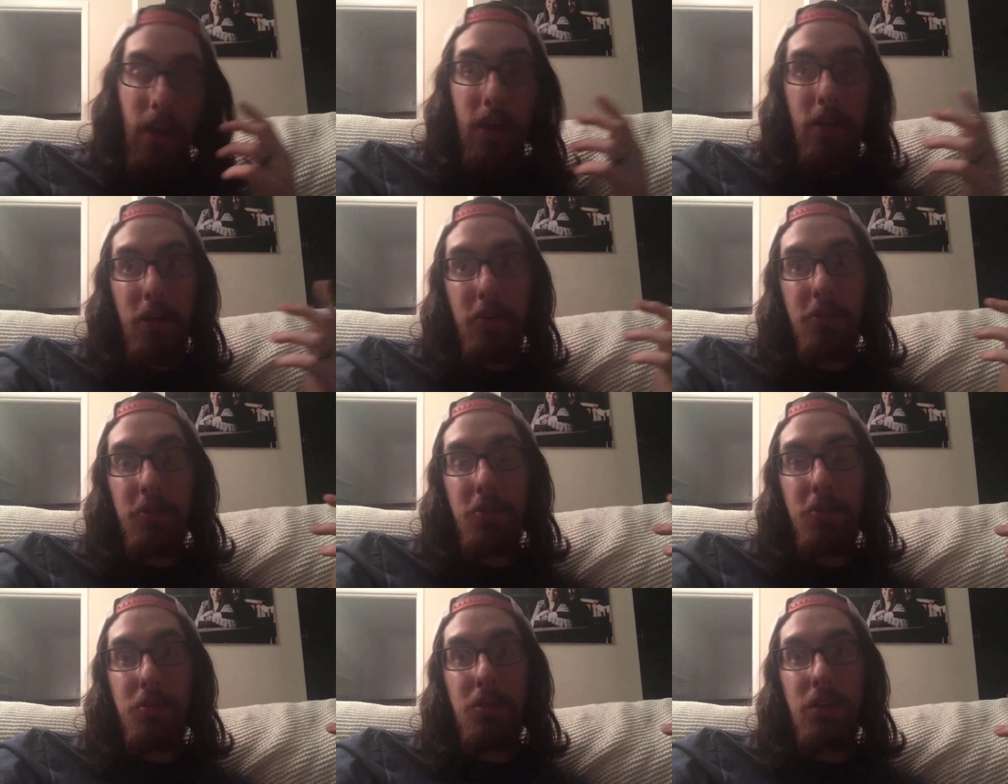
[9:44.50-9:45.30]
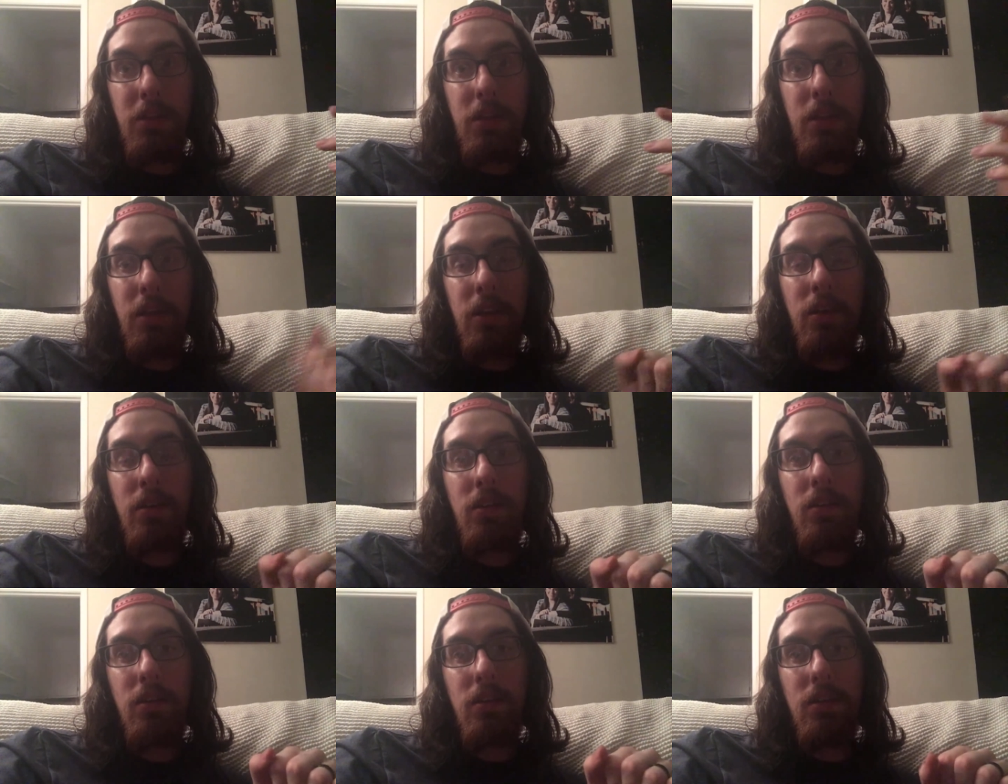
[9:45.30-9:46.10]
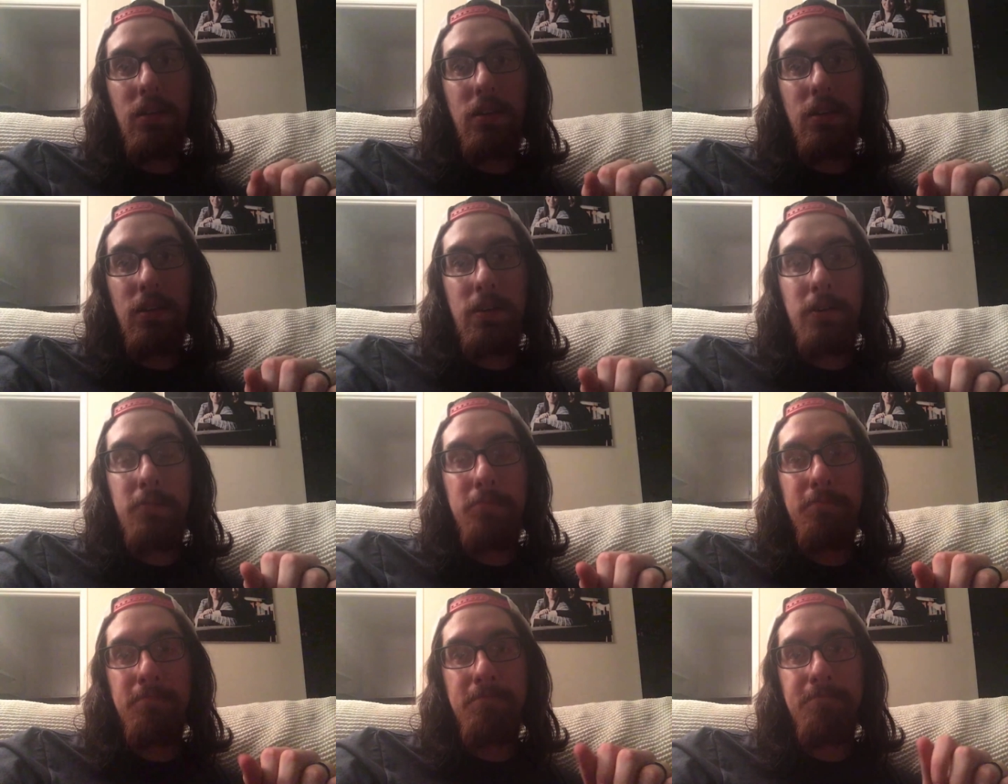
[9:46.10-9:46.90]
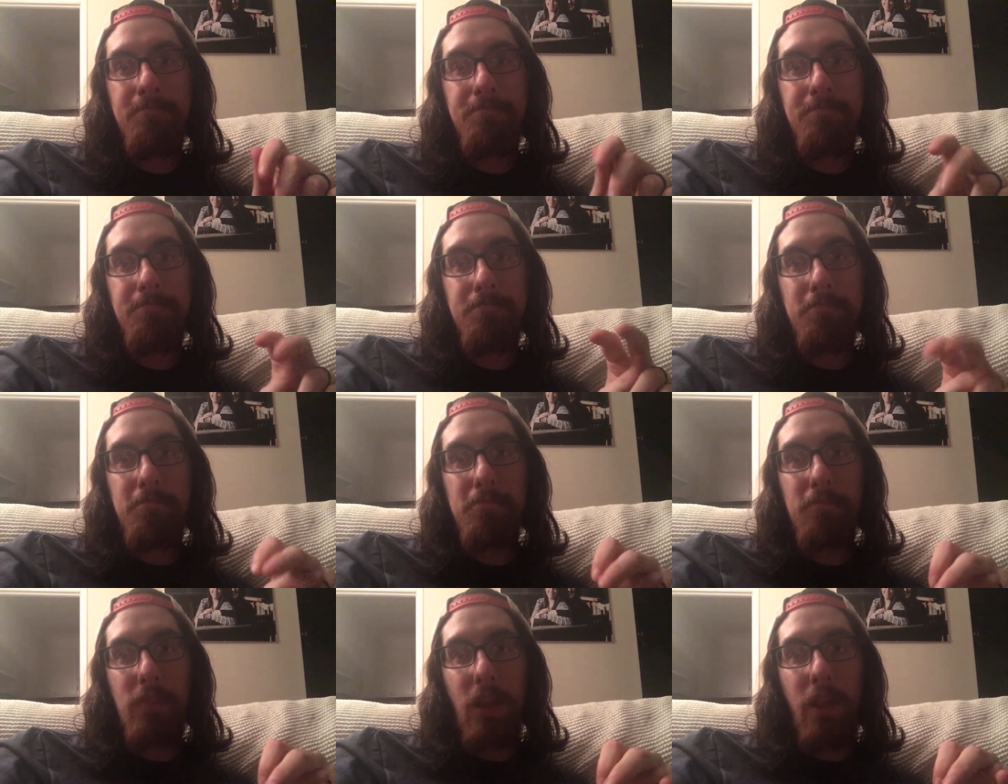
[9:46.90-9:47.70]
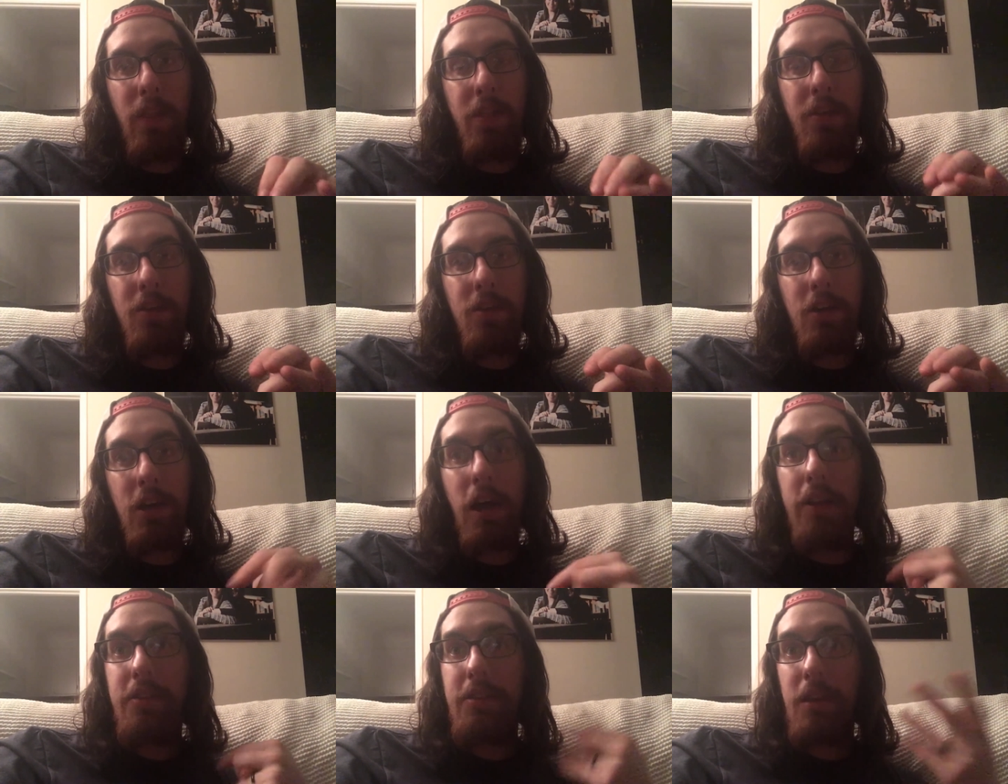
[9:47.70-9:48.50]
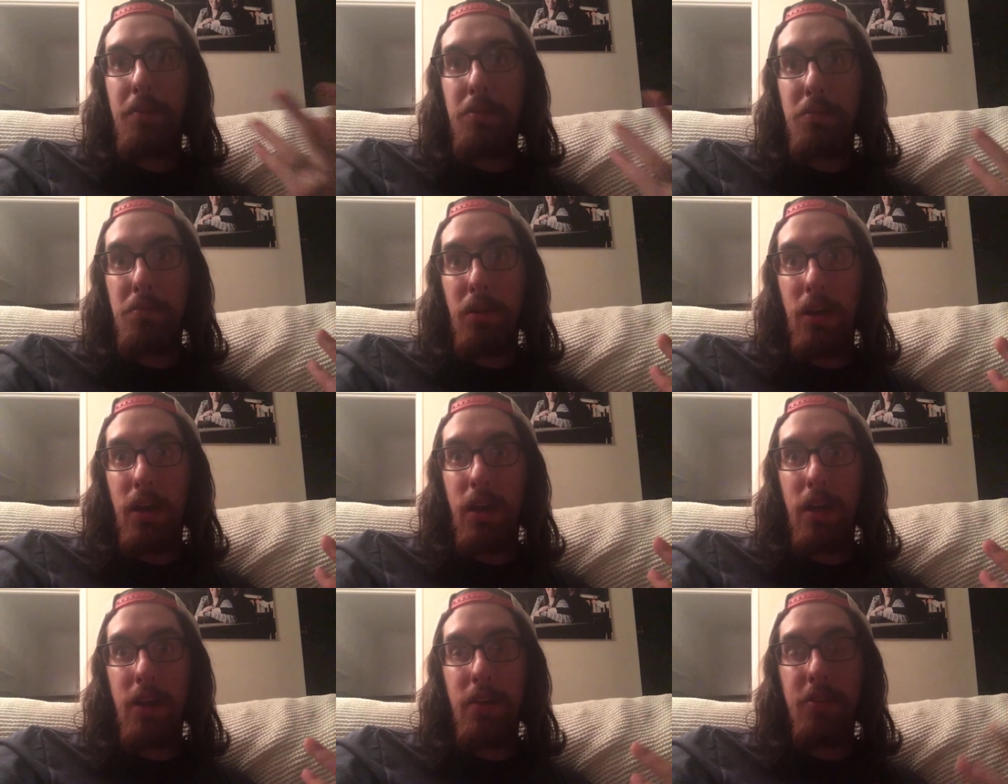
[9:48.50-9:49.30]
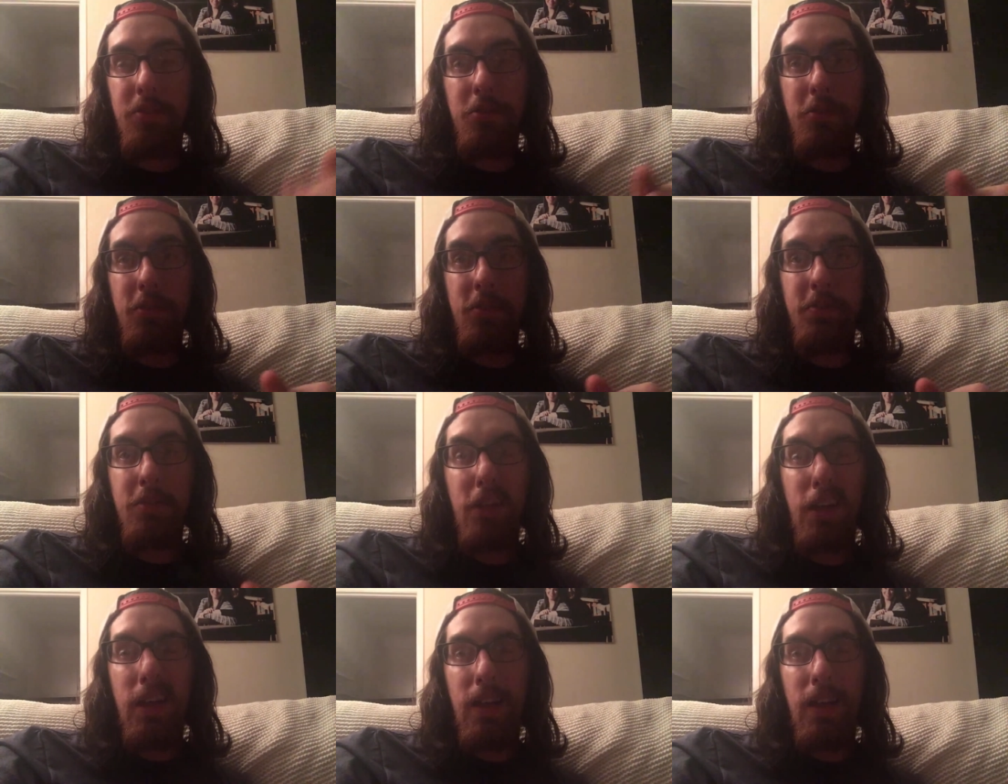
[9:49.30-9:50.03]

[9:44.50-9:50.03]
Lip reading: I also really like the concept behind sort of